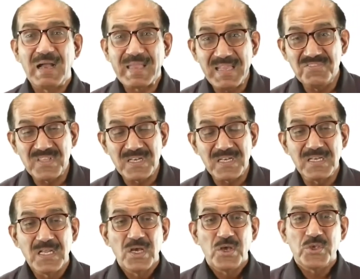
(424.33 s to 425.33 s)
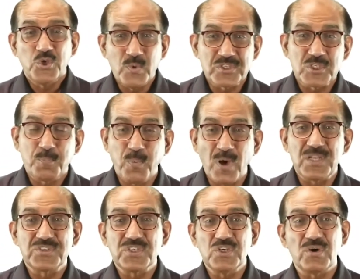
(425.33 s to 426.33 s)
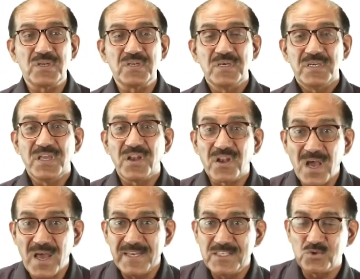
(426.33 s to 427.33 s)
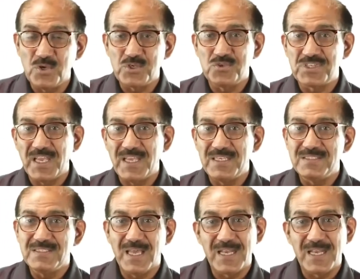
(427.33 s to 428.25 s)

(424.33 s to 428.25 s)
Again, then US's policy on Iran is going to change,